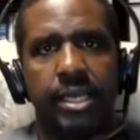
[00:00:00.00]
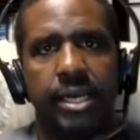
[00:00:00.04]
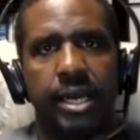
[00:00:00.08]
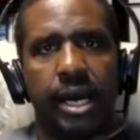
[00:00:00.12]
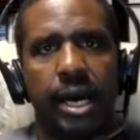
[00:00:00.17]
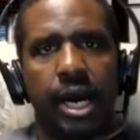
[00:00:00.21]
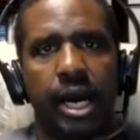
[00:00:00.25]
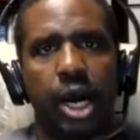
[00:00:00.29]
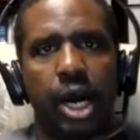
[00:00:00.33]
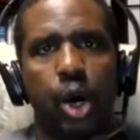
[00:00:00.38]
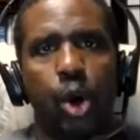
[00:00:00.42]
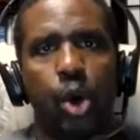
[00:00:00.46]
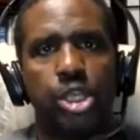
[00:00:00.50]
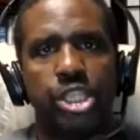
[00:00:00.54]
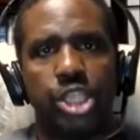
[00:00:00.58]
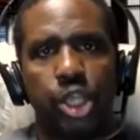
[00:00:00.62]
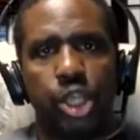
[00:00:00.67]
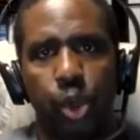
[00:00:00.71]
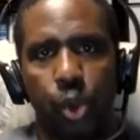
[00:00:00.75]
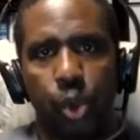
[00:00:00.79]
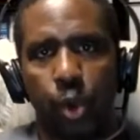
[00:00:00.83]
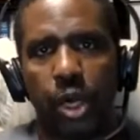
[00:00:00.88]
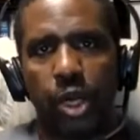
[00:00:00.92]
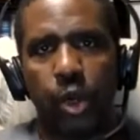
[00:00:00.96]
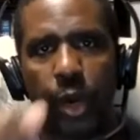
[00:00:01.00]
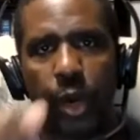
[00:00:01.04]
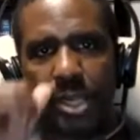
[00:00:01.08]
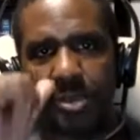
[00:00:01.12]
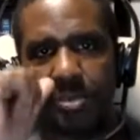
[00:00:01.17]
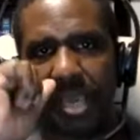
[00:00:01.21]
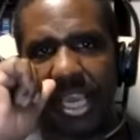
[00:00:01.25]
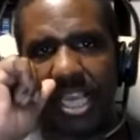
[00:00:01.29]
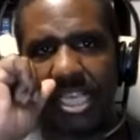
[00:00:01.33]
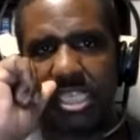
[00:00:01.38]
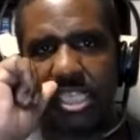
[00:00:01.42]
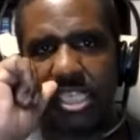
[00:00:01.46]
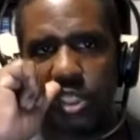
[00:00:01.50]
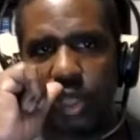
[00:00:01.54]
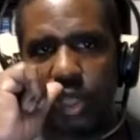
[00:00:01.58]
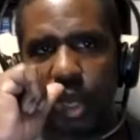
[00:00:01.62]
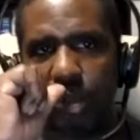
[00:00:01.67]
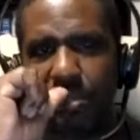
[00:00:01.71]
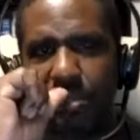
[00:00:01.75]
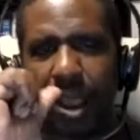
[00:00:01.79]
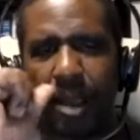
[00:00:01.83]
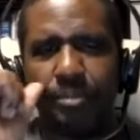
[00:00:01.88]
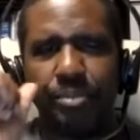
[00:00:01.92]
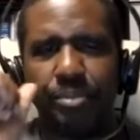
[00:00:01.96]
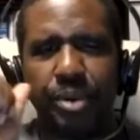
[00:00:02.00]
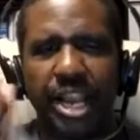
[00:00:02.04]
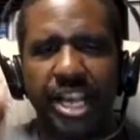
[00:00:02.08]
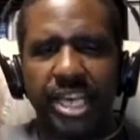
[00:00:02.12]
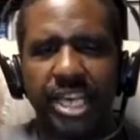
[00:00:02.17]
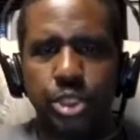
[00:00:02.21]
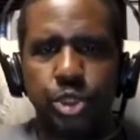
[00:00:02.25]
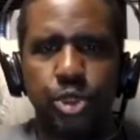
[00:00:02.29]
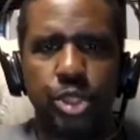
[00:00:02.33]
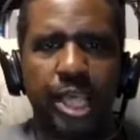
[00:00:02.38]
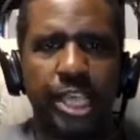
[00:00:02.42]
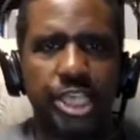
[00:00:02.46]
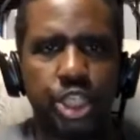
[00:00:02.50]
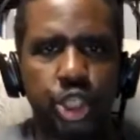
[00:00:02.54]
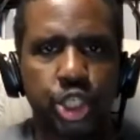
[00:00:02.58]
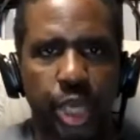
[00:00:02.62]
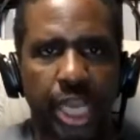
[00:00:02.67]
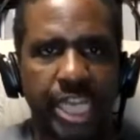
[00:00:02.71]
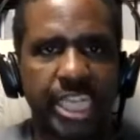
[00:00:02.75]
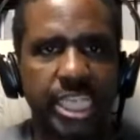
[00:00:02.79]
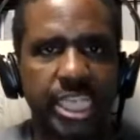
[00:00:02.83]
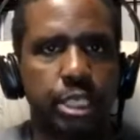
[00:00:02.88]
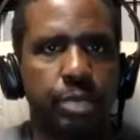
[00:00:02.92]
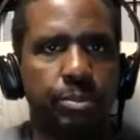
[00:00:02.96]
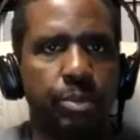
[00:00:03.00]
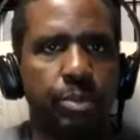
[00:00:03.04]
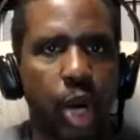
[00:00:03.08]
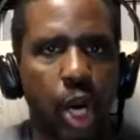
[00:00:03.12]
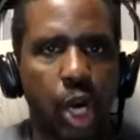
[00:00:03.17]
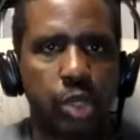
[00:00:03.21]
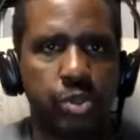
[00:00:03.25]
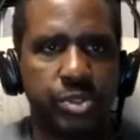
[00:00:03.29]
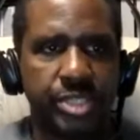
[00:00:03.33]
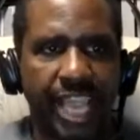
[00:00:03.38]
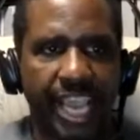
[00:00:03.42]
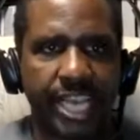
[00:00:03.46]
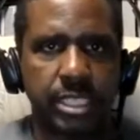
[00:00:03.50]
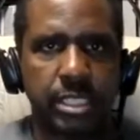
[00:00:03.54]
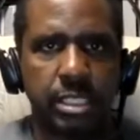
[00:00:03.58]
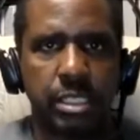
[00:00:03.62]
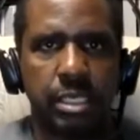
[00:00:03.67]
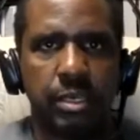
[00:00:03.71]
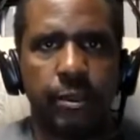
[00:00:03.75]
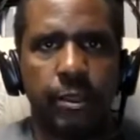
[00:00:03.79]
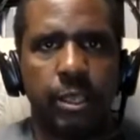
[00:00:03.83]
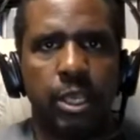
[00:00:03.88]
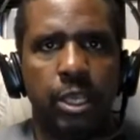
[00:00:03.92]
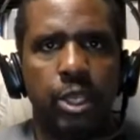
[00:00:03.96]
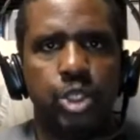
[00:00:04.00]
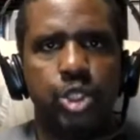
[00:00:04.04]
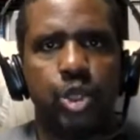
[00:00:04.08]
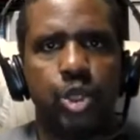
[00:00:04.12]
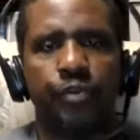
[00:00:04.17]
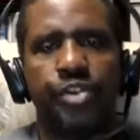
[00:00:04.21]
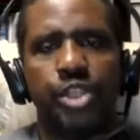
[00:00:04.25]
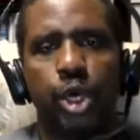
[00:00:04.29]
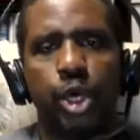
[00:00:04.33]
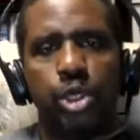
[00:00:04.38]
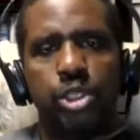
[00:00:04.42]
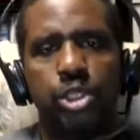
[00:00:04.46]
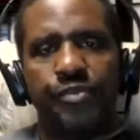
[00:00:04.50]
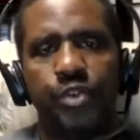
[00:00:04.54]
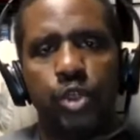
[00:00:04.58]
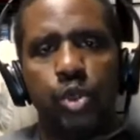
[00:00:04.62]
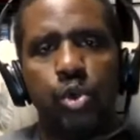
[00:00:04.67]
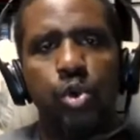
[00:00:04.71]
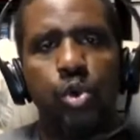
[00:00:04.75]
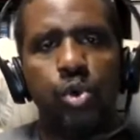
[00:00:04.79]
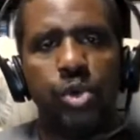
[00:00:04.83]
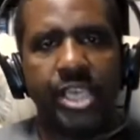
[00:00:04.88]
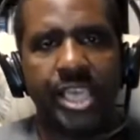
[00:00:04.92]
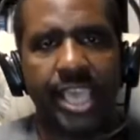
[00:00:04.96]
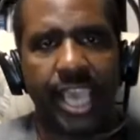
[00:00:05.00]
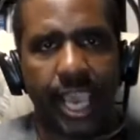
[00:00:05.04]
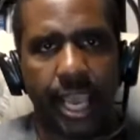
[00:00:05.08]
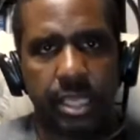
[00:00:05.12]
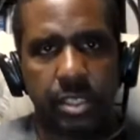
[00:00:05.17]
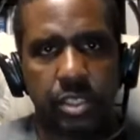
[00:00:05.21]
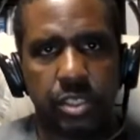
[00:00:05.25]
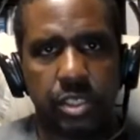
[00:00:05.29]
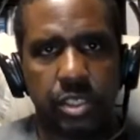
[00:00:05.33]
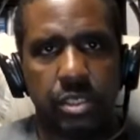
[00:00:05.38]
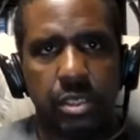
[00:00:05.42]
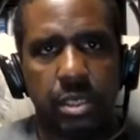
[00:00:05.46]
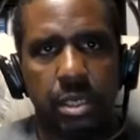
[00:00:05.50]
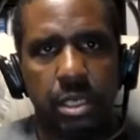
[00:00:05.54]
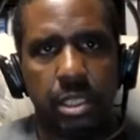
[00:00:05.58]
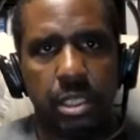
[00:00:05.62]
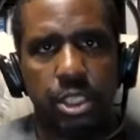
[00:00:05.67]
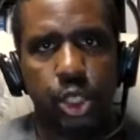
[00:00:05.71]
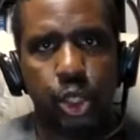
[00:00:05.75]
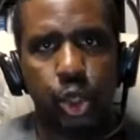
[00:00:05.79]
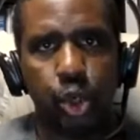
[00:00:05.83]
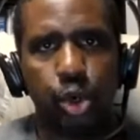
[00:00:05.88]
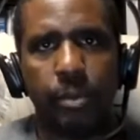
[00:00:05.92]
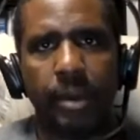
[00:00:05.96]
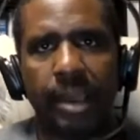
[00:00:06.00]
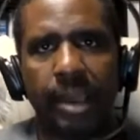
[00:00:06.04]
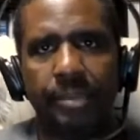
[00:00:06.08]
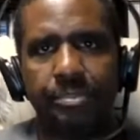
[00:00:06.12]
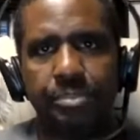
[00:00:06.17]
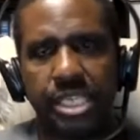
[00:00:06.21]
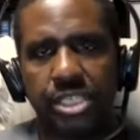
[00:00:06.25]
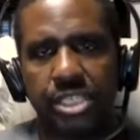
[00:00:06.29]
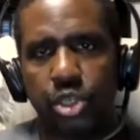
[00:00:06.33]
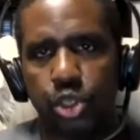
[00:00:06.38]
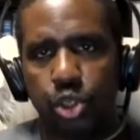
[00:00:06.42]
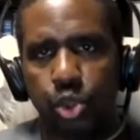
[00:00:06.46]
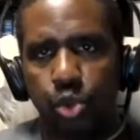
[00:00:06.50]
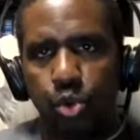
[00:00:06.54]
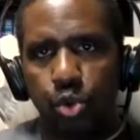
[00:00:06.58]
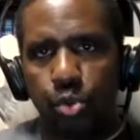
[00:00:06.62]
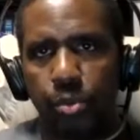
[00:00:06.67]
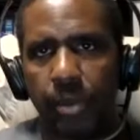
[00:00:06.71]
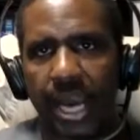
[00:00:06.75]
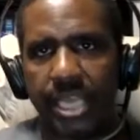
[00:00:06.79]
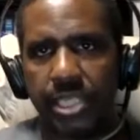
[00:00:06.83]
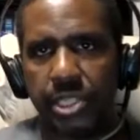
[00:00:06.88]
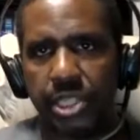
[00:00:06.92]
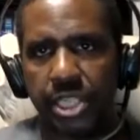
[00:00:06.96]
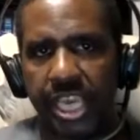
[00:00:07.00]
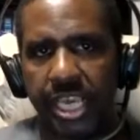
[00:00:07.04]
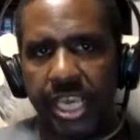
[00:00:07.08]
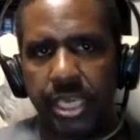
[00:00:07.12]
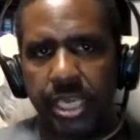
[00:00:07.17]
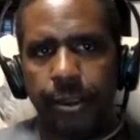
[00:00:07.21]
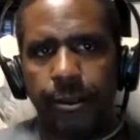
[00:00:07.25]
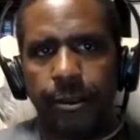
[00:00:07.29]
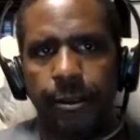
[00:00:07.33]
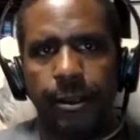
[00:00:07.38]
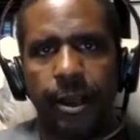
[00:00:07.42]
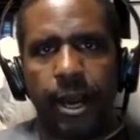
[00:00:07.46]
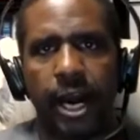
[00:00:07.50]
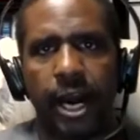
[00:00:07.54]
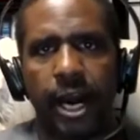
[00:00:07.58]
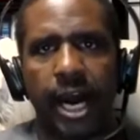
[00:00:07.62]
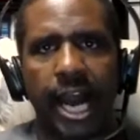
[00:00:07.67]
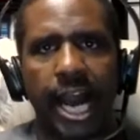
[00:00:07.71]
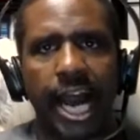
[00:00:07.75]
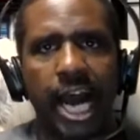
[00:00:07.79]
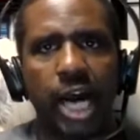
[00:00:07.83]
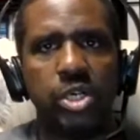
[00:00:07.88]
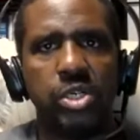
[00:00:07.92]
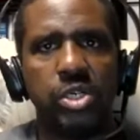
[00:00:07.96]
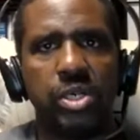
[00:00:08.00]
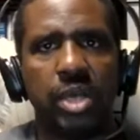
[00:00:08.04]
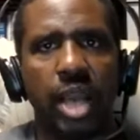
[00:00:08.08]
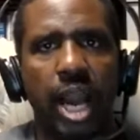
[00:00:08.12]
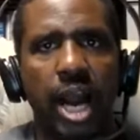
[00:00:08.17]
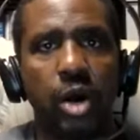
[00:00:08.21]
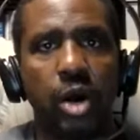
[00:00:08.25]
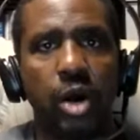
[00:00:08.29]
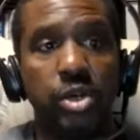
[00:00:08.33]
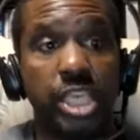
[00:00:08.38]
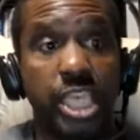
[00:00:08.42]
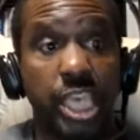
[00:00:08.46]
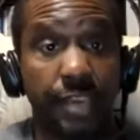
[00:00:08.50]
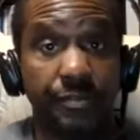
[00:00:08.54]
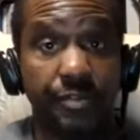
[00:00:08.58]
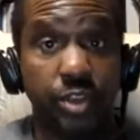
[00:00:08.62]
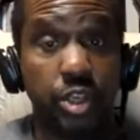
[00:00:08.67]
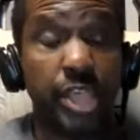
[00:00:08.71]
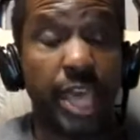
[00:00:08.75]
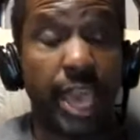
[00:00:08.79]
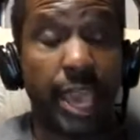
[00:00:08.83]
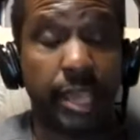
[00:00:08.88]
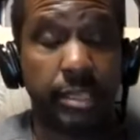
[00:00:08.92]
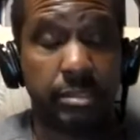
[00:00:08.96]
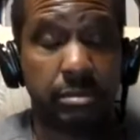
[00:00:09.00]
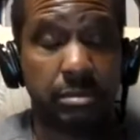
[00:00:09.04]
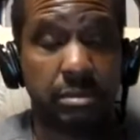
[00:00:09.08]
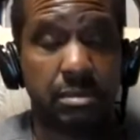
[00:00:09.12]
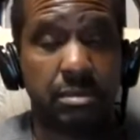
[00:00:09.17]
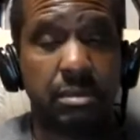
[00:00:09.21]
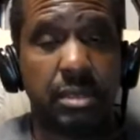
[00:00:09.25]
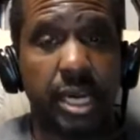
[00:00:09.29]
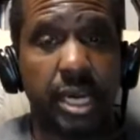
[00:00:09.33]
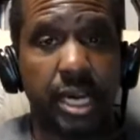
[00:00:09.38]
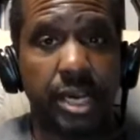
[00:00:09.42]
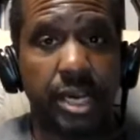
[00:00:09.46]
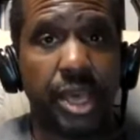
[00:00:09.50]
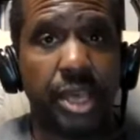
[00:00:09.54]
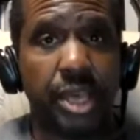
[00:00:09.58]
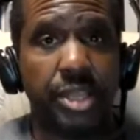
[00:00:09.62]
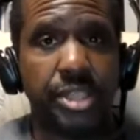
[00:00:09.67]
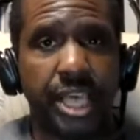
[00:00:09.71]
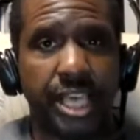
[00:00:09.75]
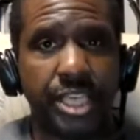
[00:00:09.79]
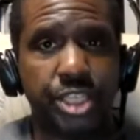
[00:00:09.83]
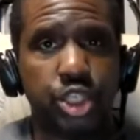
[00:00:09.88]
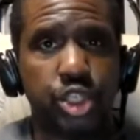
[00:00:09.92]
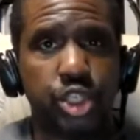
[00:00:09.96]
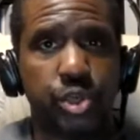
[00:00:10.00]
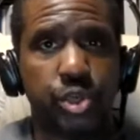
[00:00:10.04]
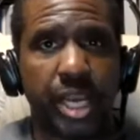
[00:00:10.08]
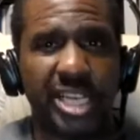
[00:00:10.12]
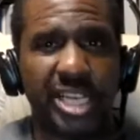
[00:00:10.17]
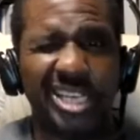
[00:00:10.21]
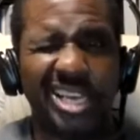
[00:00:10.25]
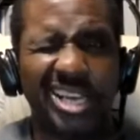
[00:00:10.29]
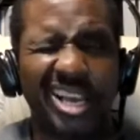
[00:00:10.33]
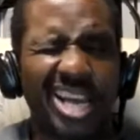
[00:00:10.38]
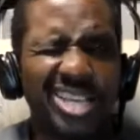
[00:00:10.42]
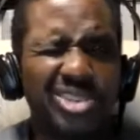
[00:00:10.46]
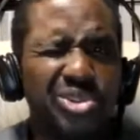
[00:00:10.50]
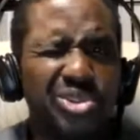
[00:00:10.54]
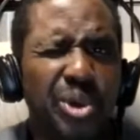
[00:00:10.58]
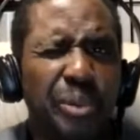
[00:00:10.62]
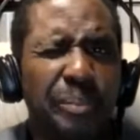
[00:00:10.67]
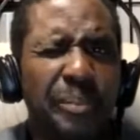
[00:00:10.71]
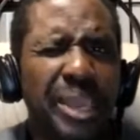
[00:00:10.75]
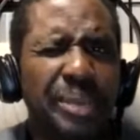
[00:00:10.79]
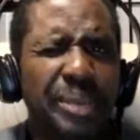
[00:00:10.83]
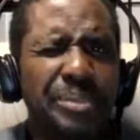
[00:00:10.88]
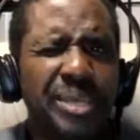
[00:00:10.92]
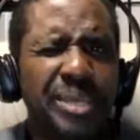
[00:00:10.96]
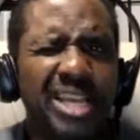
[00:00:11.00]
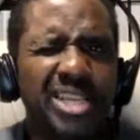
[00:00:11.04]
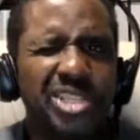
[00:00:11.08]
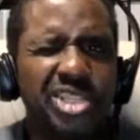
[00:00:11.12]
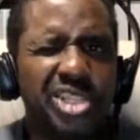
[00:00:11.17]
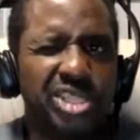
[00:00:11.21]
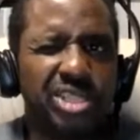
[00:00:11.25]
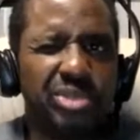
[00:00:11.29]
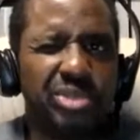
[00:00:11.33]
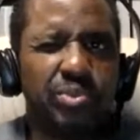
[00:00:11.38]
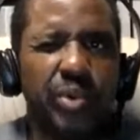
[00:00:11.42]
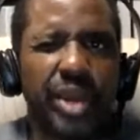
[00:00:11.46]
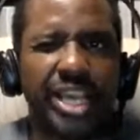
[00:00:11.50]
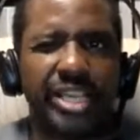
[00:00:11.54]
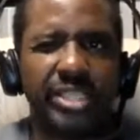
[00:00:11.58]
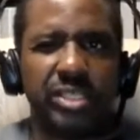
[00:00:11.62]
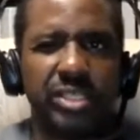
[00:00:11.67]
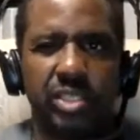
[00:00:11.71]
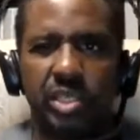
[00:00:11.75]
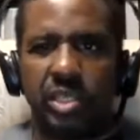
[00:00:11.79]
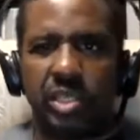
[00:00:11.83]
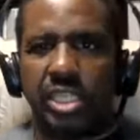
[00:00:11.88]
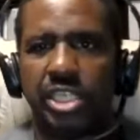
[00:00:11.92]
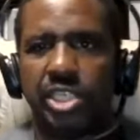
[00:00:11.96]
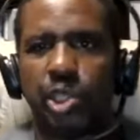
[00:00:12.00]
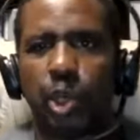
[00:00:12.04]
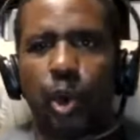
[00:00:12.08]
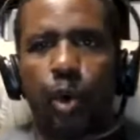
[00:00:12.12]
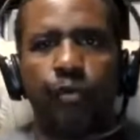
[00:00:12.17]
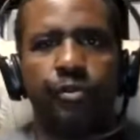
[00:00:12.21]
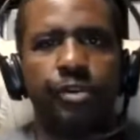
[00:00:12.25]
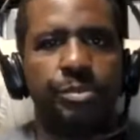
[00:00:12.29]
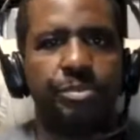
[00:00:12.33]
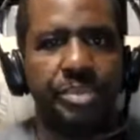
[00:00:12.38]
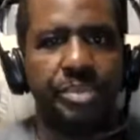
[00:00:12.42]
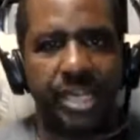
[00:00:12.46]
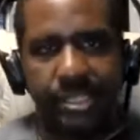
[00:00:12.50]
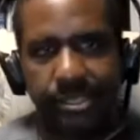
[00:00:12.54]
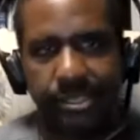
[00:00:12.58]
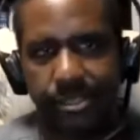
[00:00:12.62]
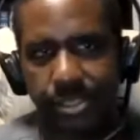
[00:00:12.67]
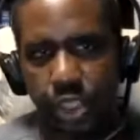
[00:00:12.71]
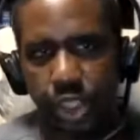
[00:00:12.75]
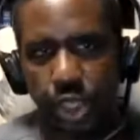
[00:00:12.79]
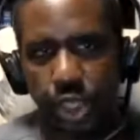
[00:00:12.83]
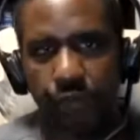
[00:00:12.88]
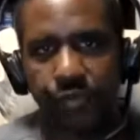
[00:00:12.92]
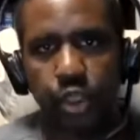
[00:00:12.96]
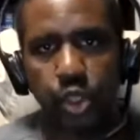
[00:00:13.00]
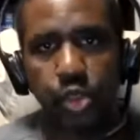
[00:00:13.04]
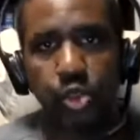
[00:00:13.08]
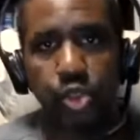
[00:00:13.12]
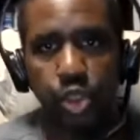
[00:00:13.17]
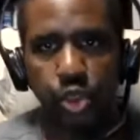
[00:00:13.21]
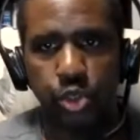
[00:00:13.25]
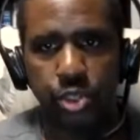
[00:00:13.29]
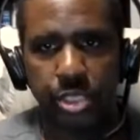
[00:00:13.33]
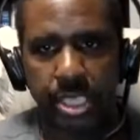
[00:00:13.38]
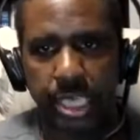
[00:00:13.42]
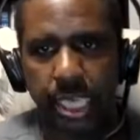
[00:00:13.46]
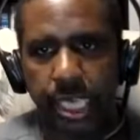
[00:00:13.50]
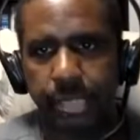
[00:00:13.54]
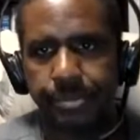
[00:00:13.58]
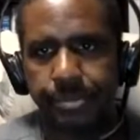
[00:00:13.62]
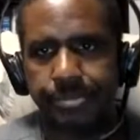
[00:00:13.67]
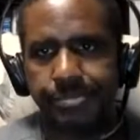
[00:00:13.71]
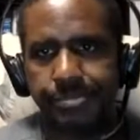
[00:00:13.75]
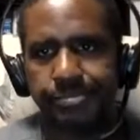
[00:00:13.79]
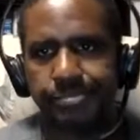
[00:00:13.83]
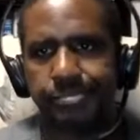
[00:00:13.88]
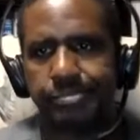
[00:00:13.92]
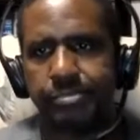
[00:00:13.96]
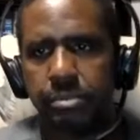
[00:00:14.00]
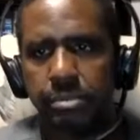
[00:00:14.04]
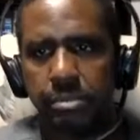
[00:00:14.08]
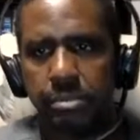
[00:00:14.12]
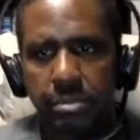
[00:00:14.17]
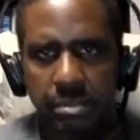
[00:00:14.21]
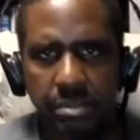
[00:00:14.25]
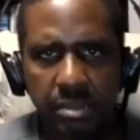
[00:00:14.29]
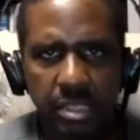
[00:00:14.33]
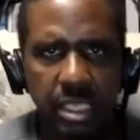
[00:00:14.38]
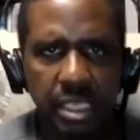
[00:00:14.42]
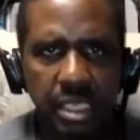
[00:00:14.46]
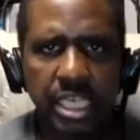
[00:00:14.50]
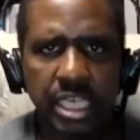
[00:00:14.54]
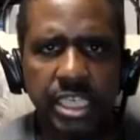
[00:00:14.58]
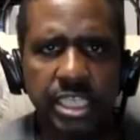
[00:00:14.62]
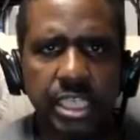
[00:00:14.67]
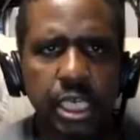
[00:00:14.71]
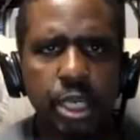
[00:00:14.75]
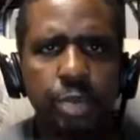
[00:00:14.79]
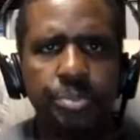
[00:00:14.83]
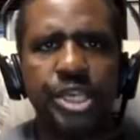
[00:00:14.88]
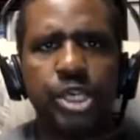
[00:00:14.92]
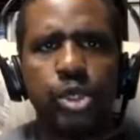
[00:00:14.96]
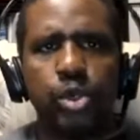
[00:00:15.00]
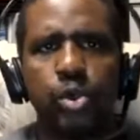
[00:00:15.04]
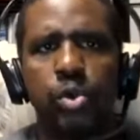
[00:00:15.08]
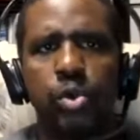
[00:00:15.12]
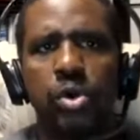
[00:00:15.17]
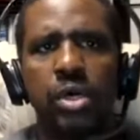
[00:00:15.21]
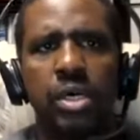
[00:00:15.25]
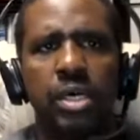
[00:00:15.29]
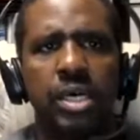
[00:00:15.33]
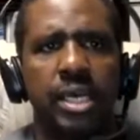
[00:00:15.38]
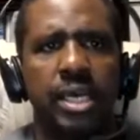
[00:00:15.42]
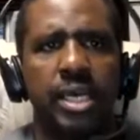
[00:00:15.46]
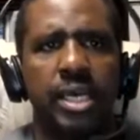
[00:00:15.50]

on an ongoing basis. So I'm probably going to do that training tomorrow night. So for those of you who get the Google My Business through my link, I'll give you that that training. I don't know, maybe I should wait until it's over, but if you use it, it's going to be cool.